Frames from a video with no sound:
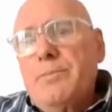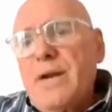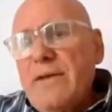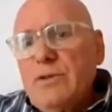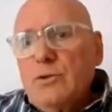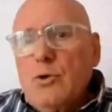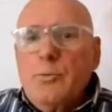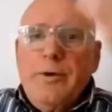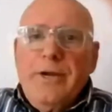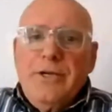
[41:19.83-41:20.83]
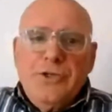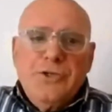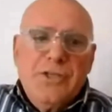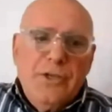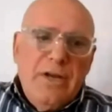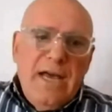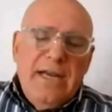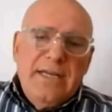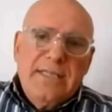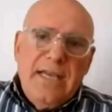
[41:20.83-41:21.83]
private corporations, the
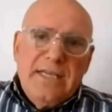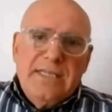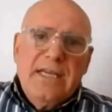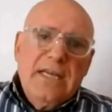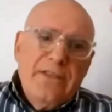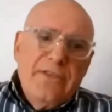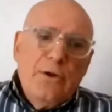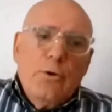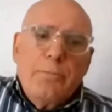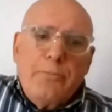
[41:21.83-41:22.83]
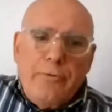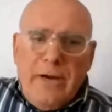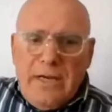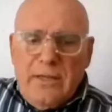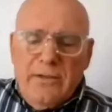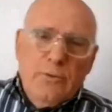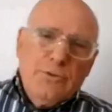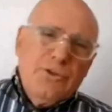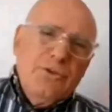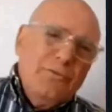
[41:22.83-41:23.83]
United States, England, they
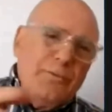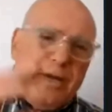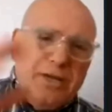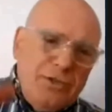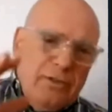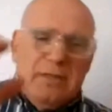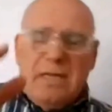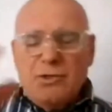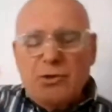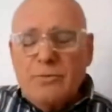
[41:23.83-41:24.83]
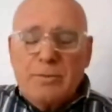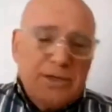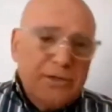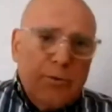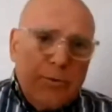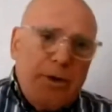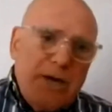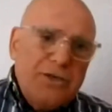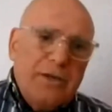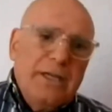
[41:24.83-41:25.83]
were sort of pressuring, not sort of pressuring, they were
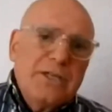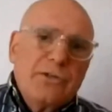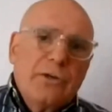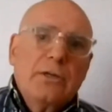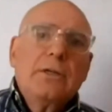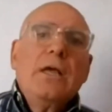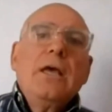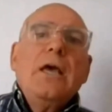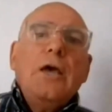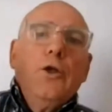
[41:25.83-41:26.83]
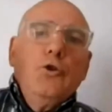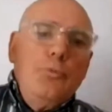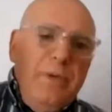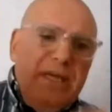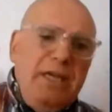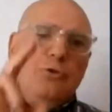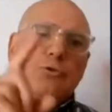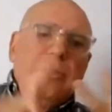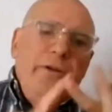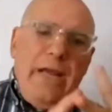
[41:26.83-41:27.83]
pressuring Israel to begin
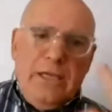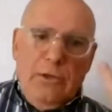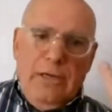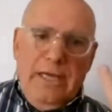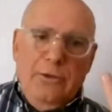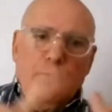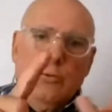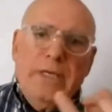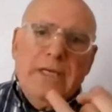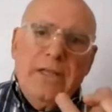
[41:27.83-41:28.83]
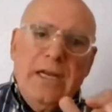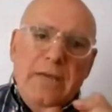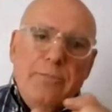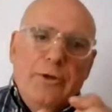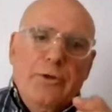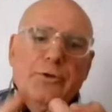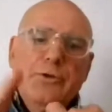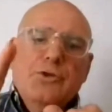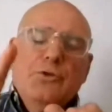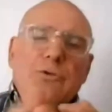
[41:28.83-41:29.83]
to deregulate, to weaken the labor
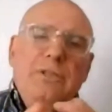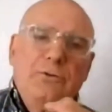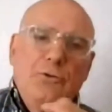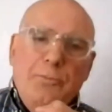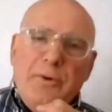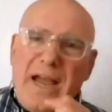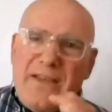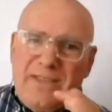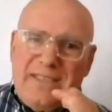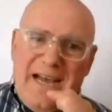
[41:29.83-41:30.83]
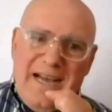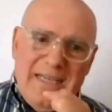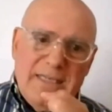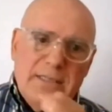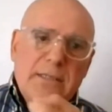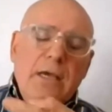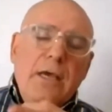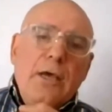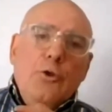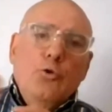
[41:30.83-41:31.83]
unions, to privatize,
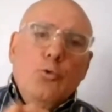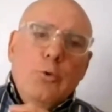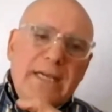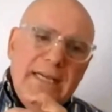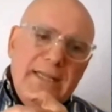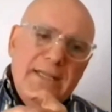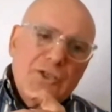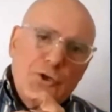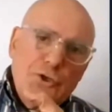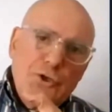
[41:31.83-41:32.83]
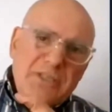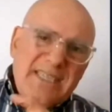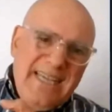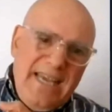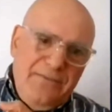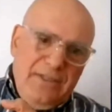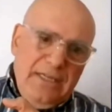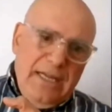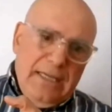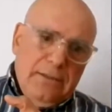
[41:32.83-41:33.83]
to weaken the social
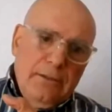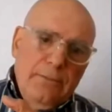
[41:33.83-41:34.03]
safety net,